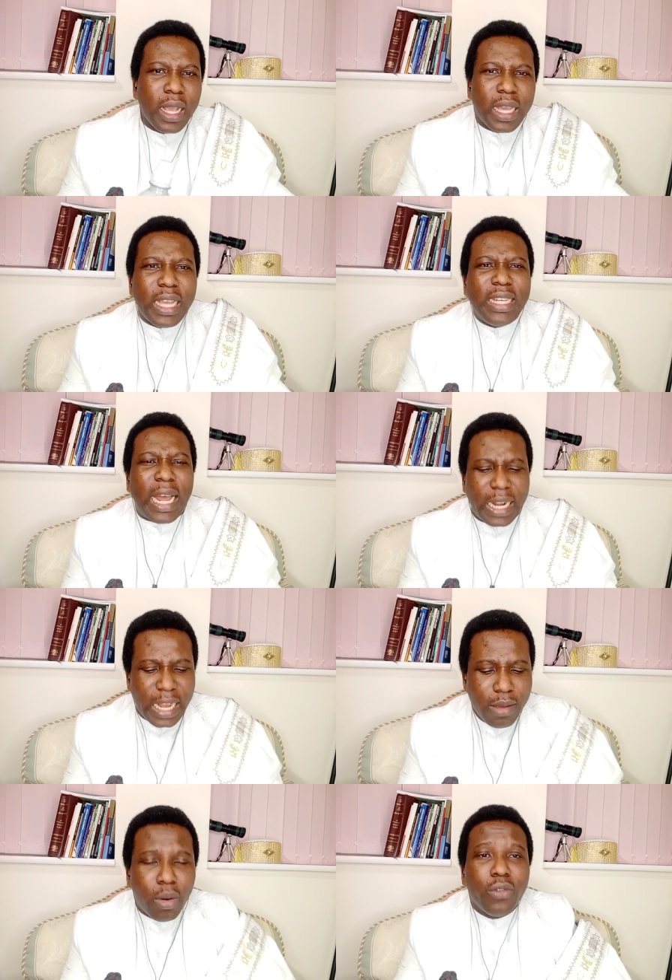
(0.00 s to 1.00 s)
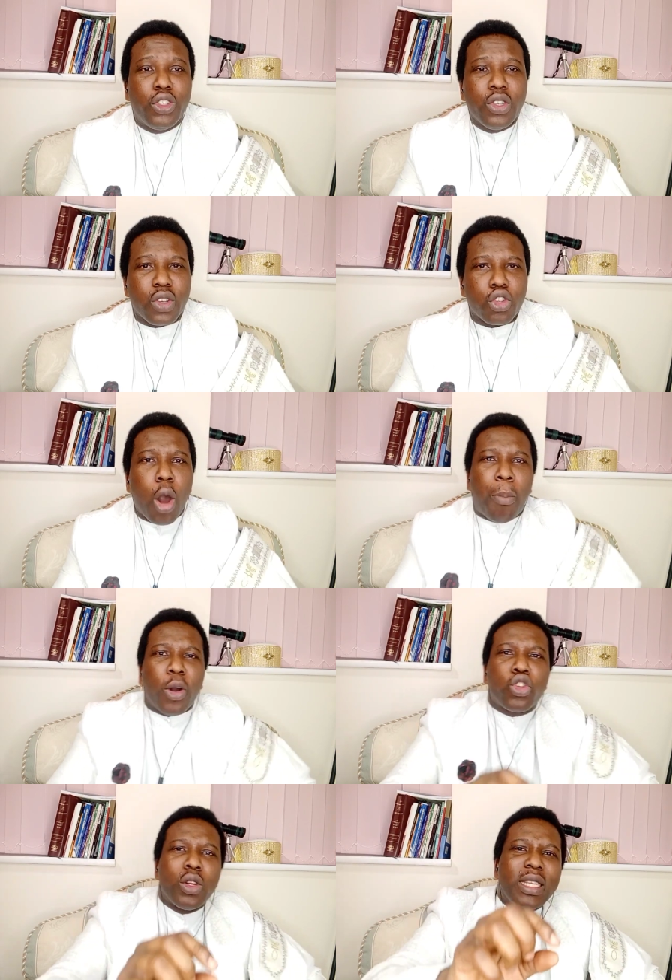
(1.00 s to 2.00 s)
In the name of Jesus,
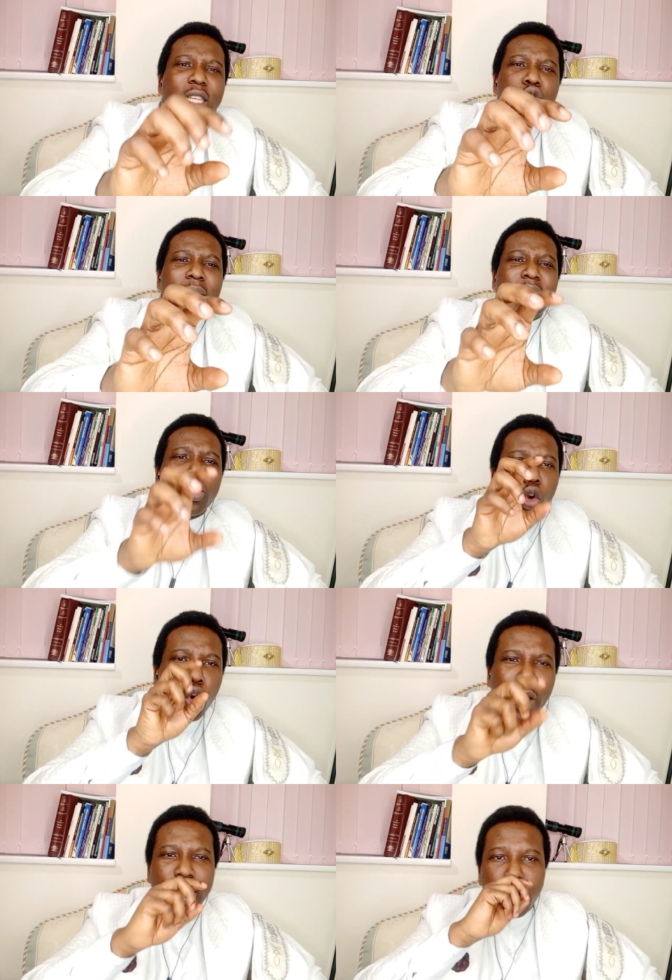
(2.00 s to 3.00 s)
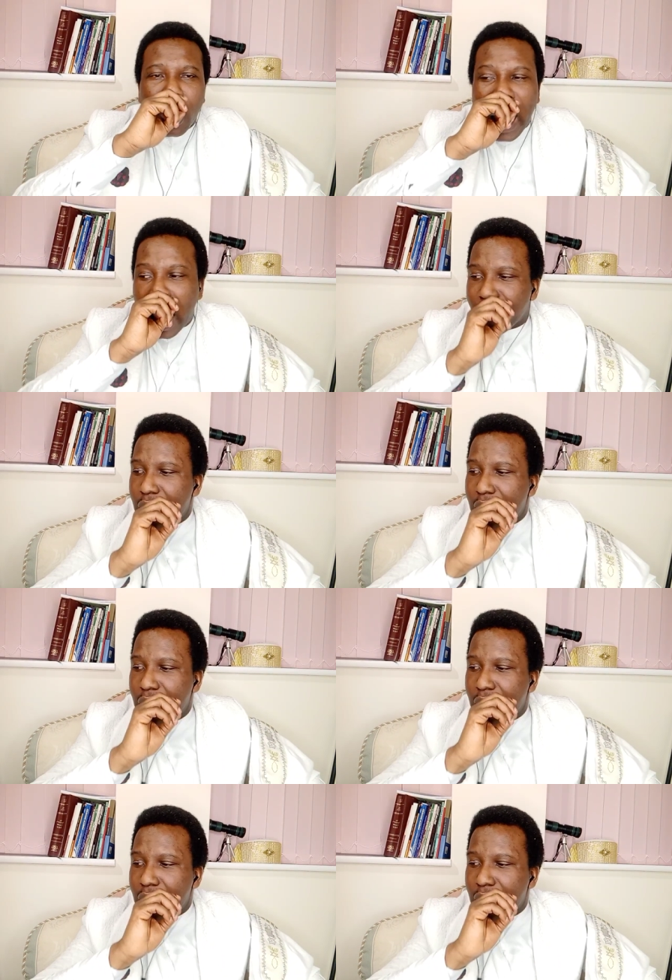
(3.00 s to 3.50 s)
opportunities will begin to locate your life.